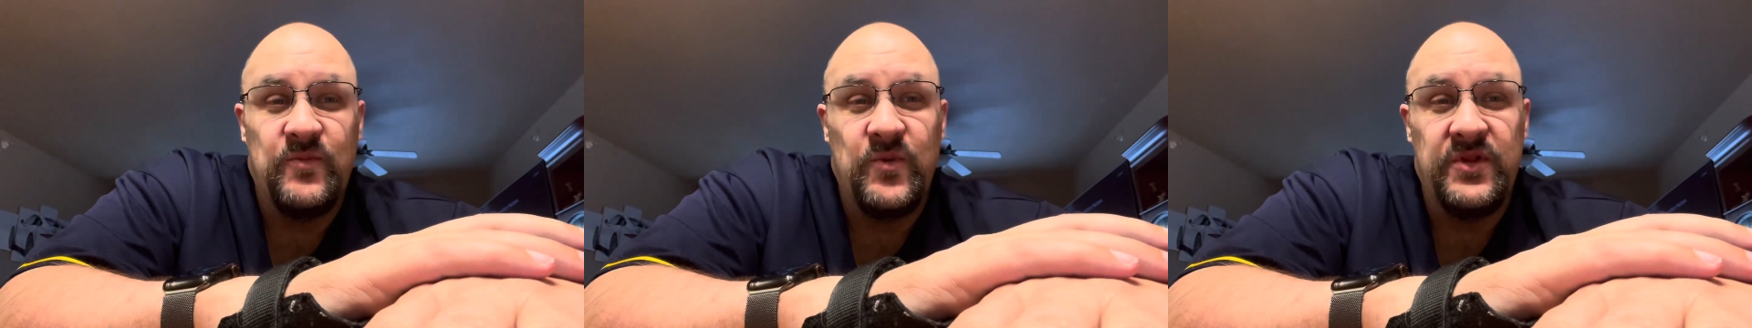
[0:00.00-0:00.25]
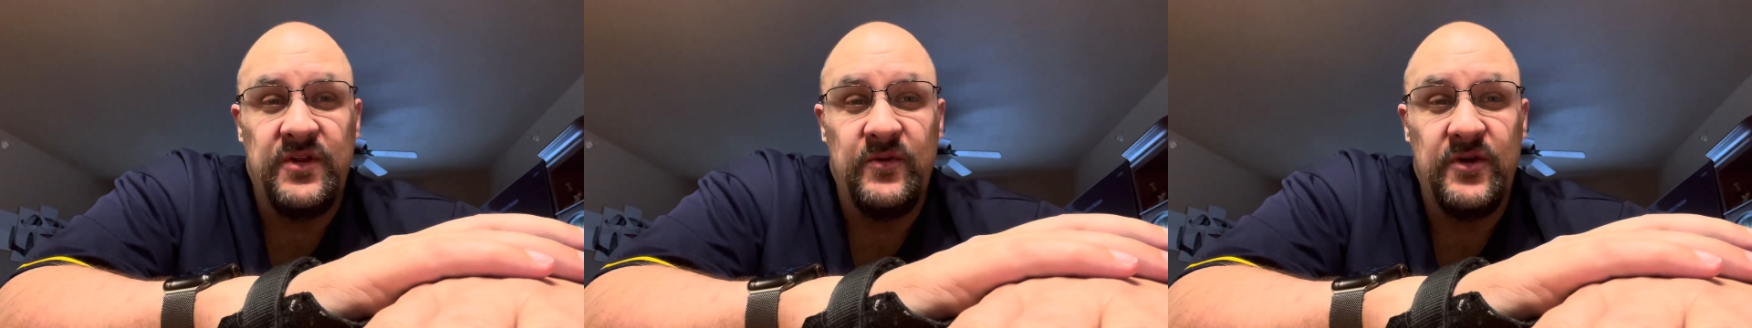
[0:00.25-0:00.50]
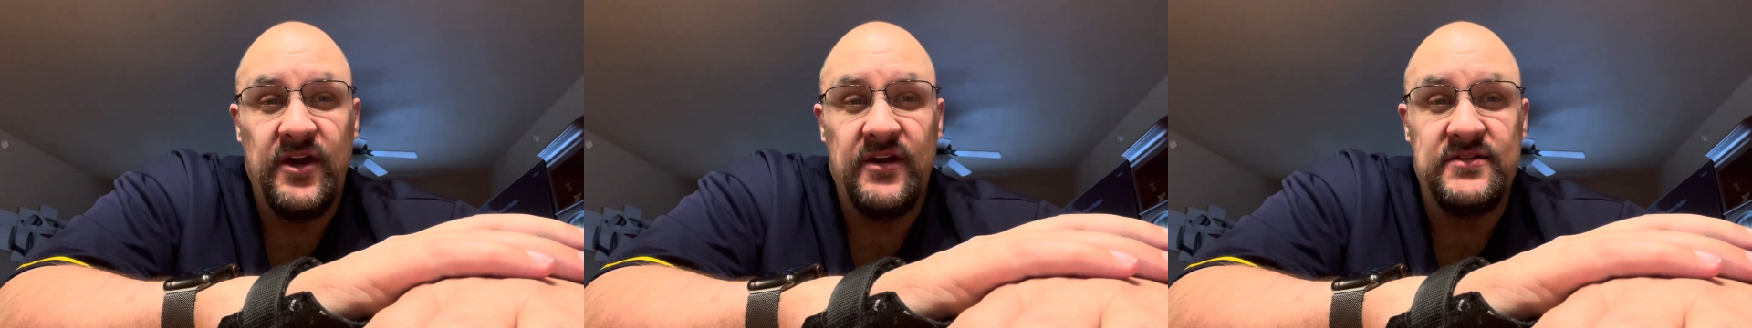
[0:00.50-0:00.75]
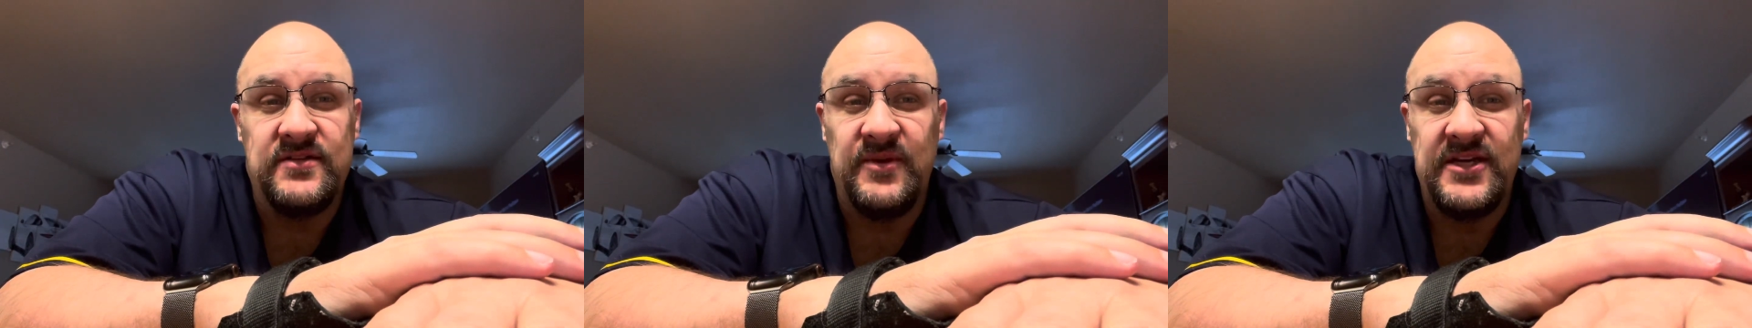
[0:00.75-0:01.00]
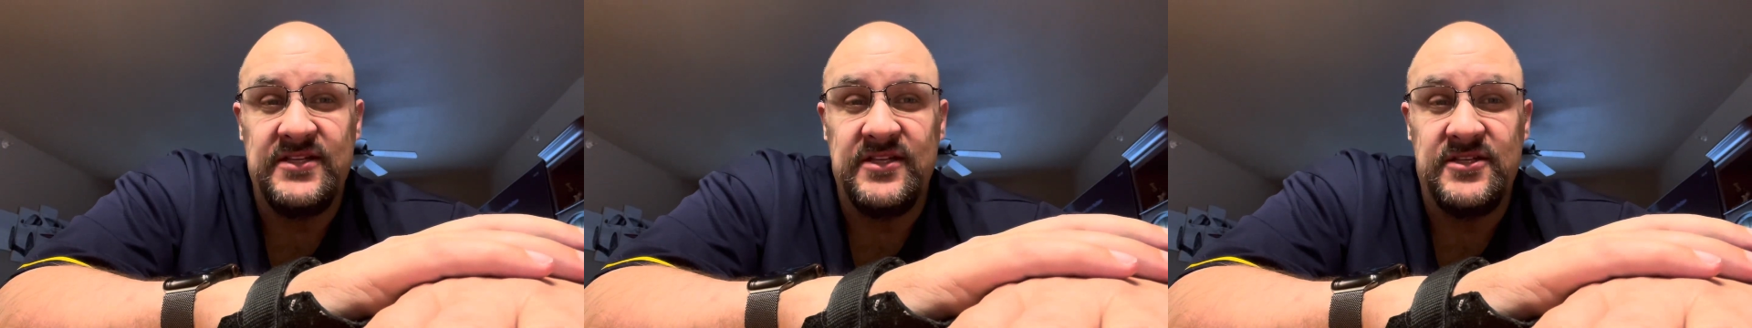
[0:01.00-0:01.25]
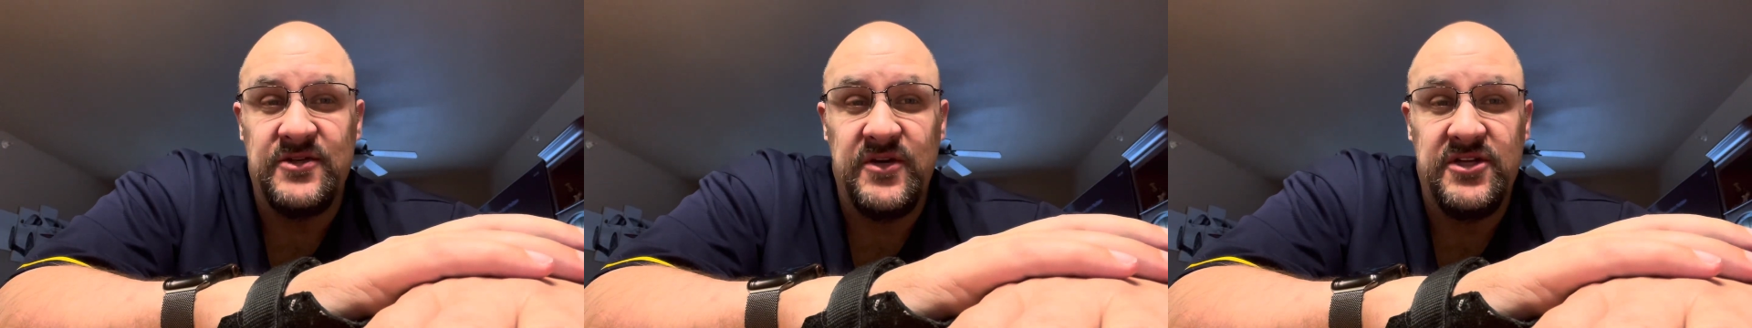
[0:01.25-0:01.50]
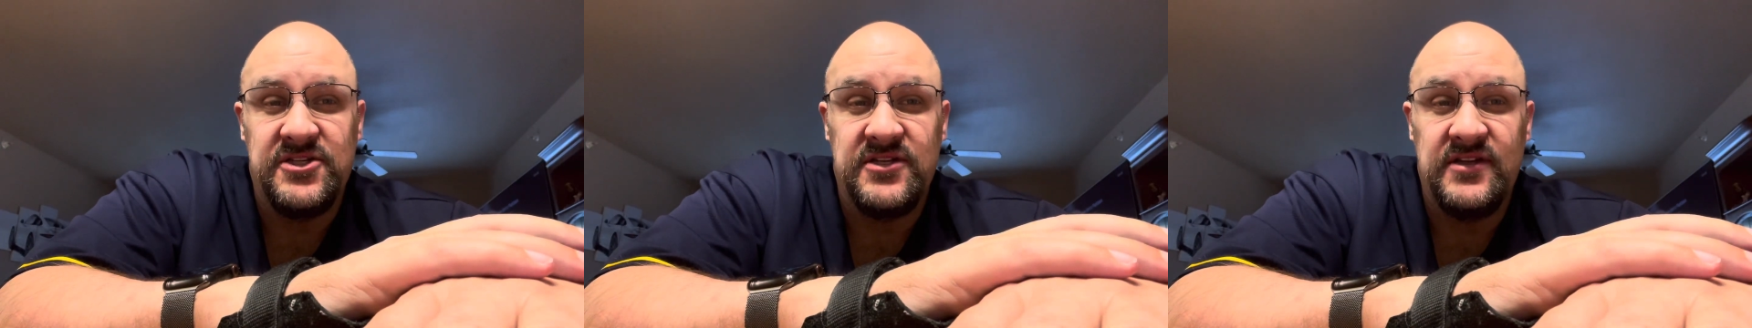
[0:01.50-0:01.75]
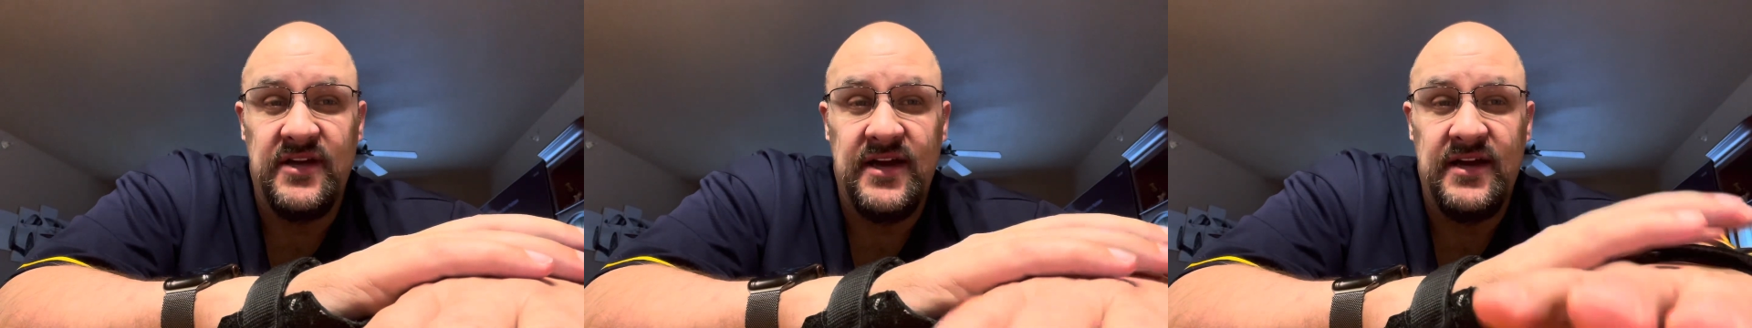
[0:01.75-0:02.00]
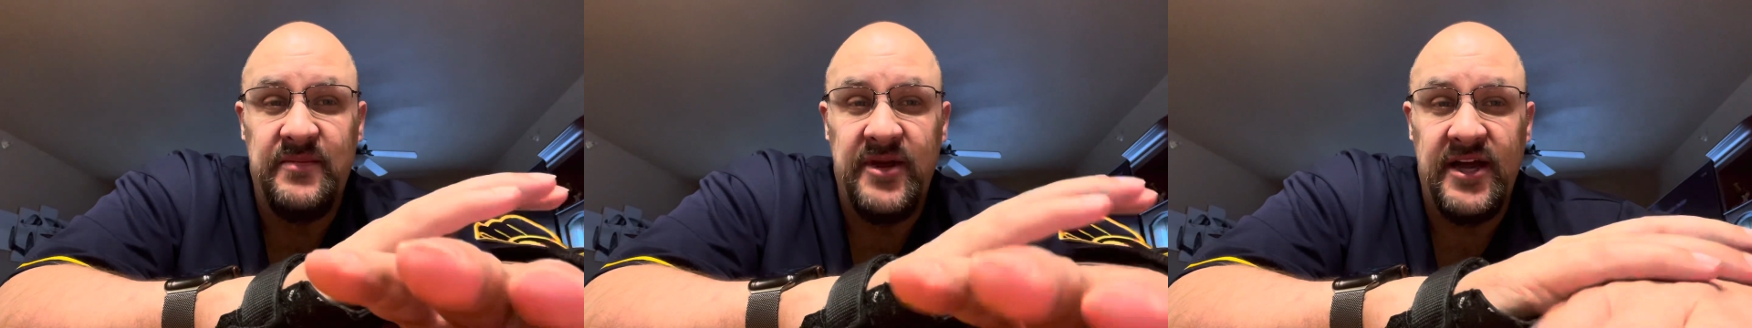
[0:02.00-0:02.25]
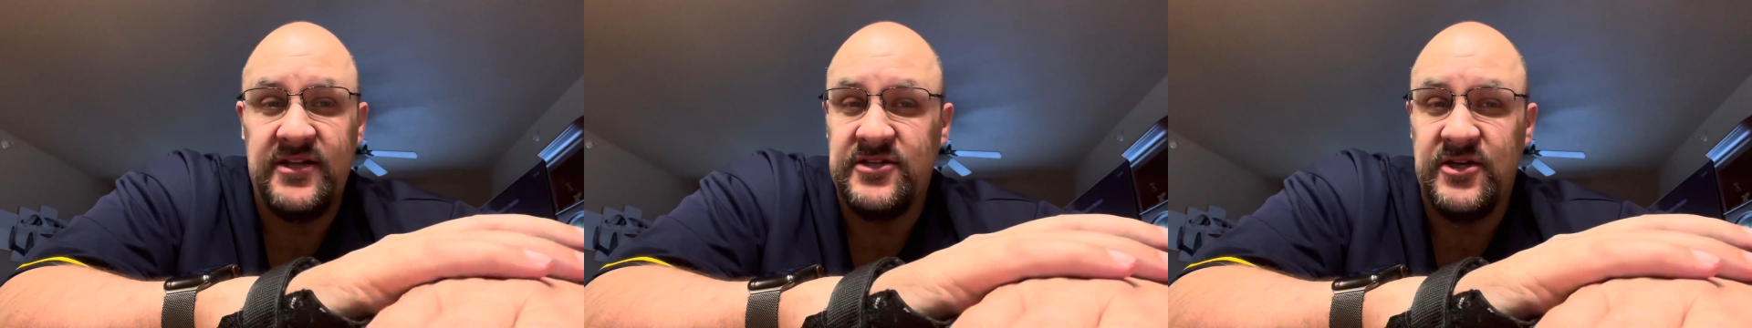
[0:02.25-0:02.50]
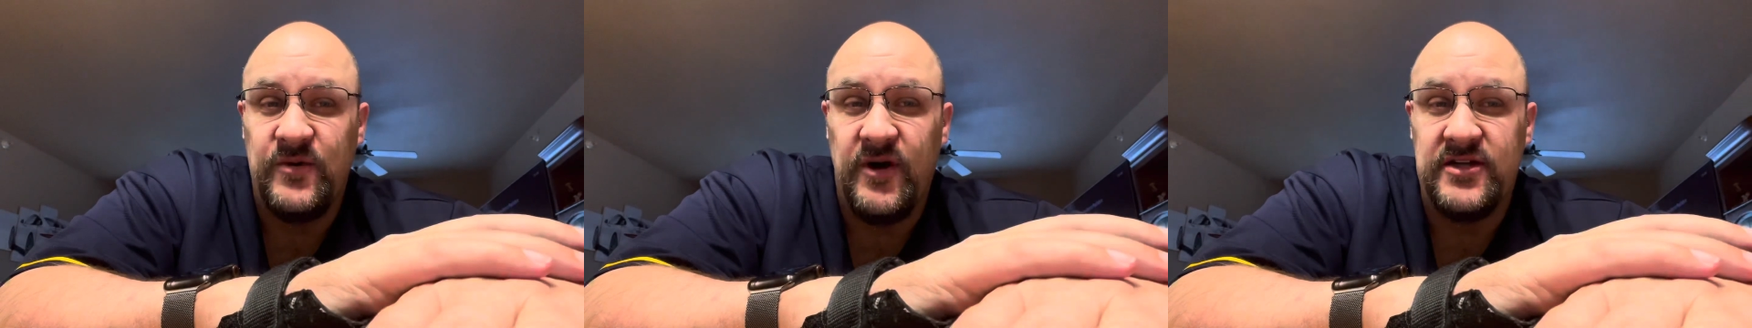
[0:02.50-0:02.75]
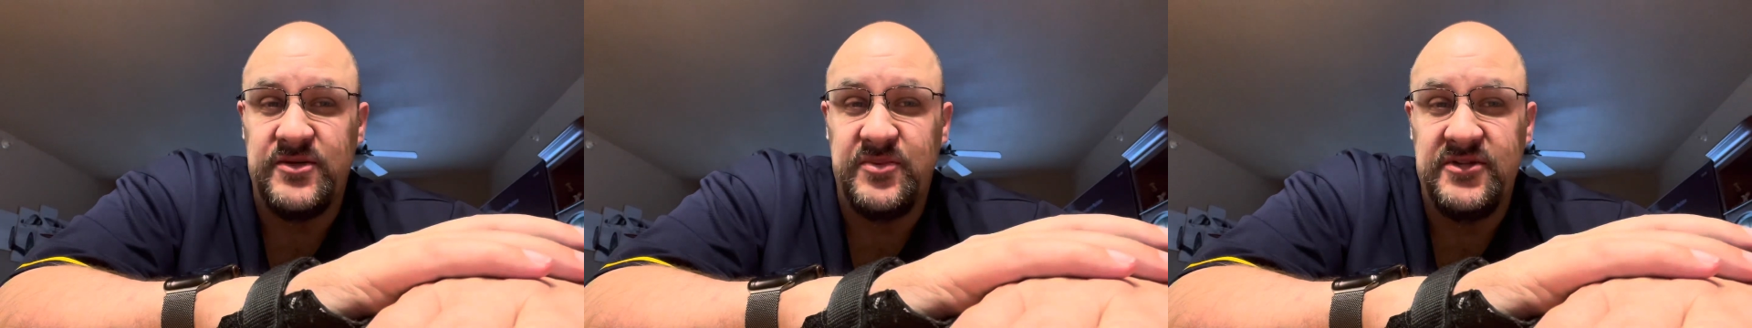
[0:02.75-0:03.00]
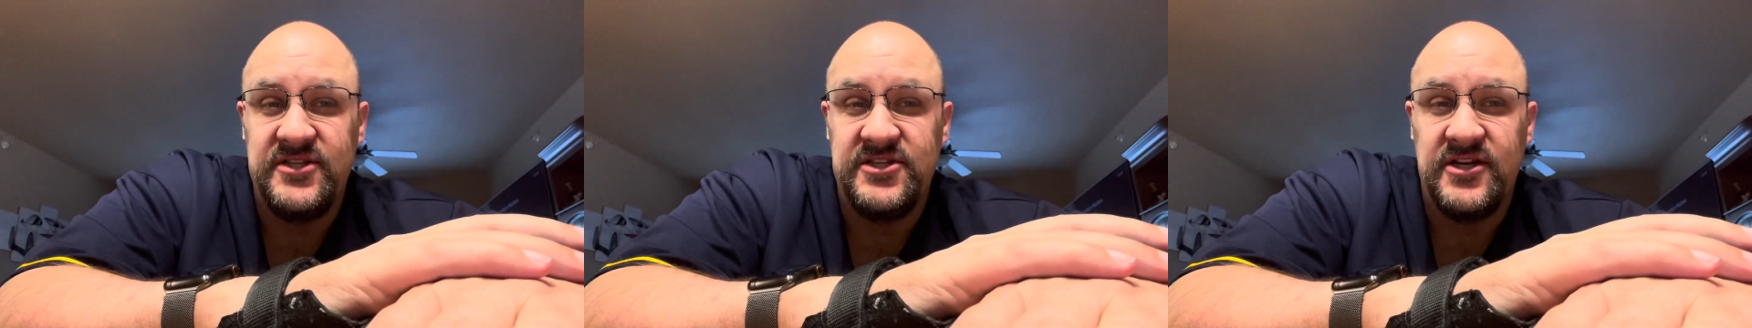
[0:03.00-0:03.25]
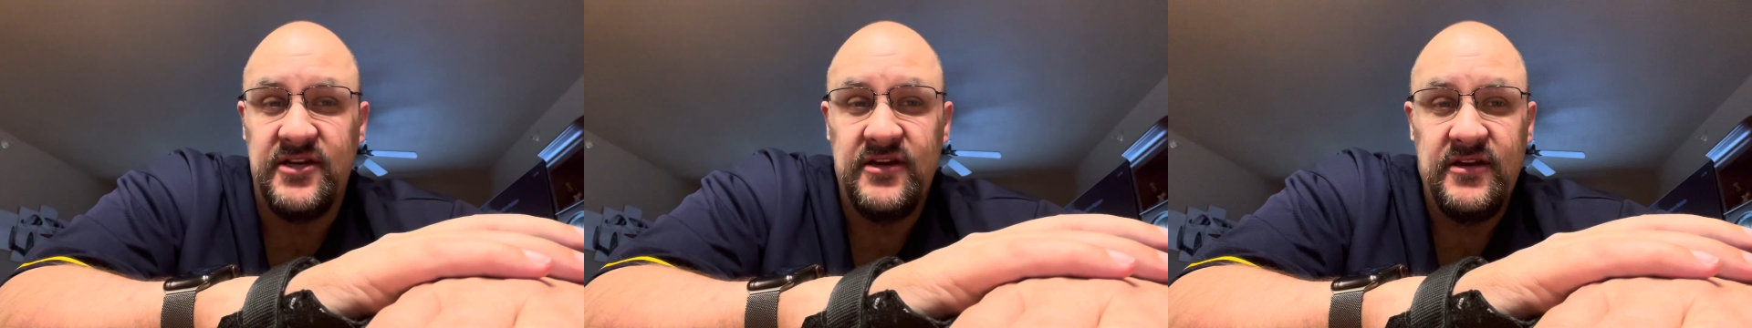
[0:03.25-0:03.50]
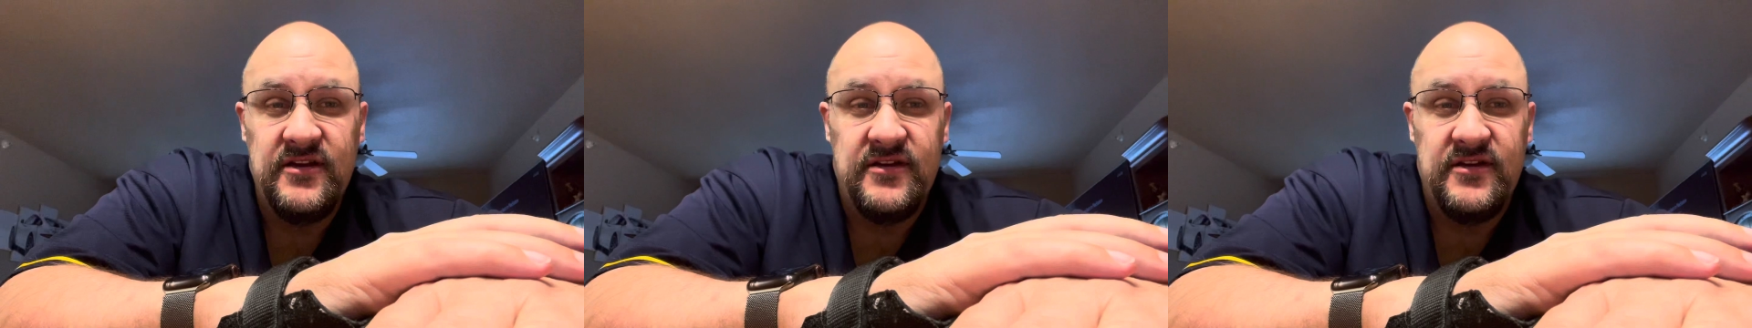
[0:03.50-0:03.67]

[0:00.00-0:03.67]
Within regards to my situation, I'm actually a quadriplegic.